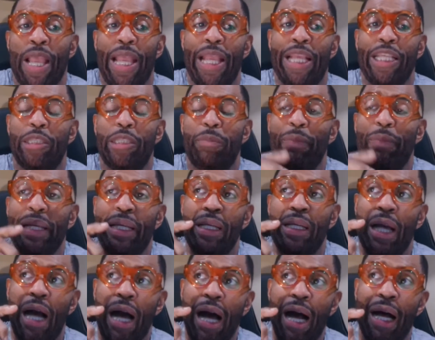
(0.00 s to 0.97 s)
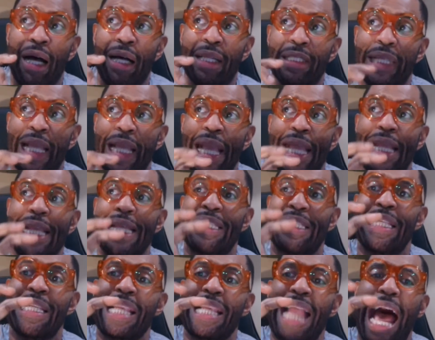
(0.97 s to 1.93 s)
is because it
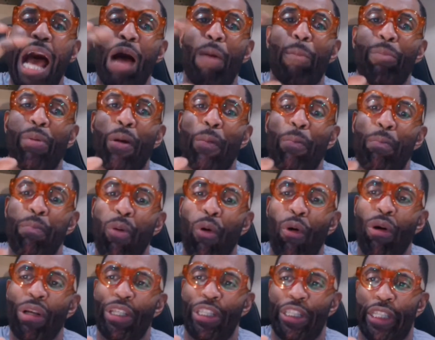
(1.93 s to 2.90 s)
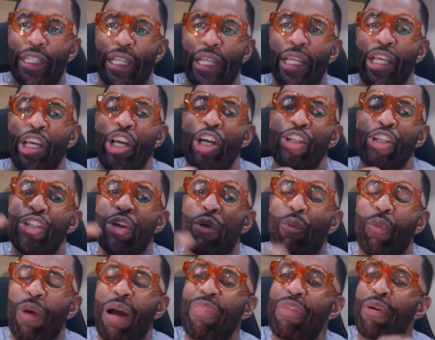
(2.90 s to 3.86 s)
is not proportionate to
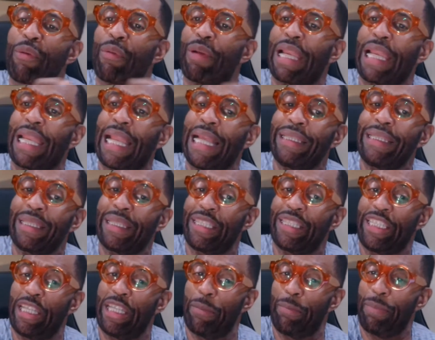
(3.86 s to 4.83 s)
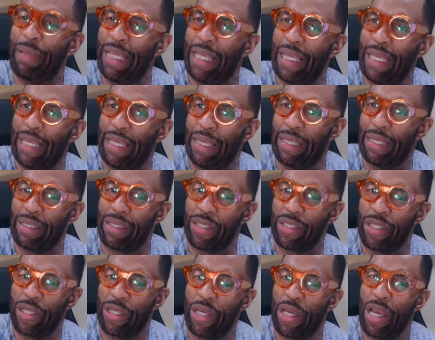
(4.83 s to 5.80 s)
what the relationship
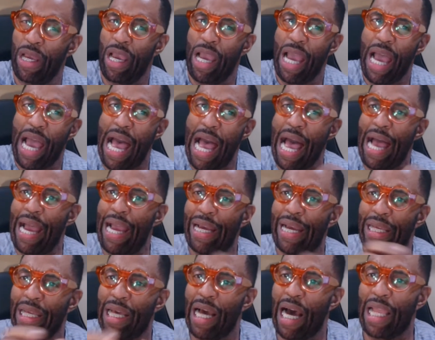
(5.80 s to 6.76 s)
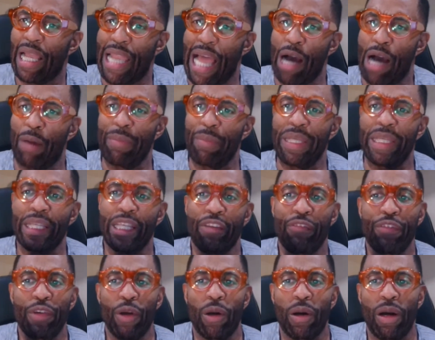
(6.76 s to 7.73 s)
is. I allow me to
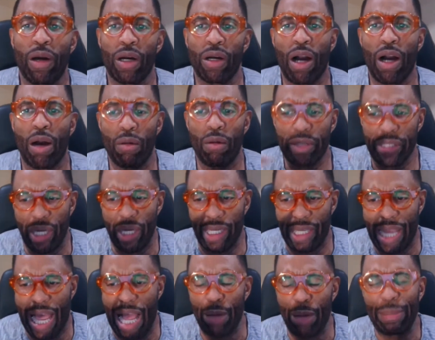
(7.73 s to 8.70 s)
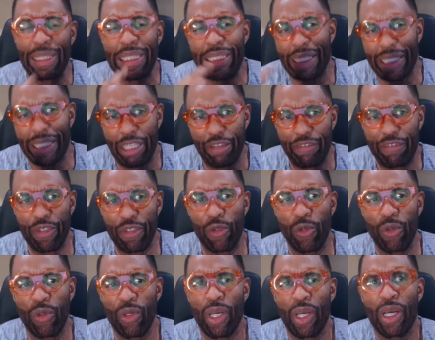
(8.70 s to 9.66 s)
give you uh, uh, allow me to give
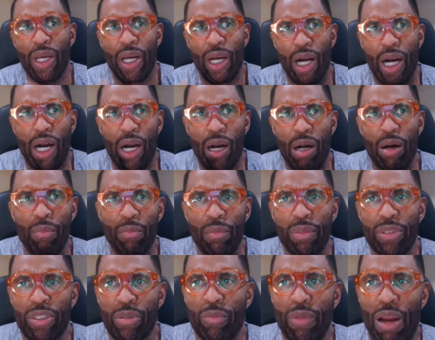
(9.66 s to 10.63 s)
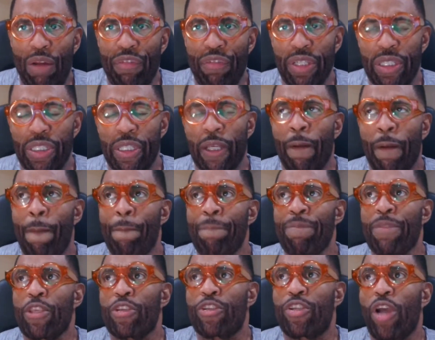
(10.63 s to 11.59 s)
you um, some reference.
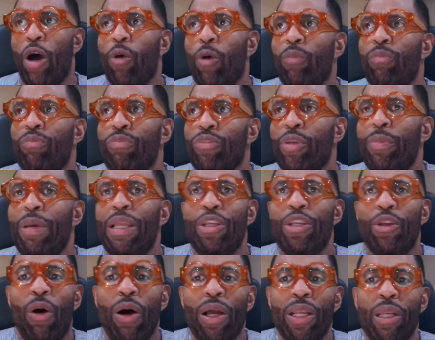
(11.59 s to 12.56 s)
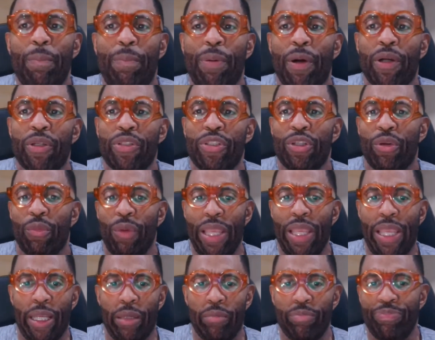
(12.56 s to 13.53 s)
So you've been knowing the person a
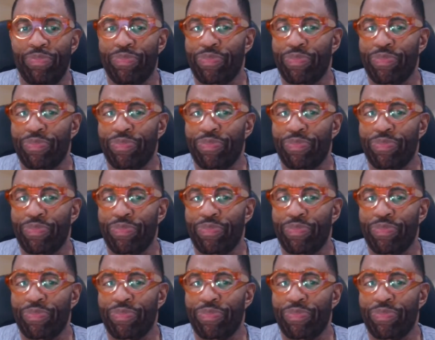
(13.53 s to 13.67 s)
week.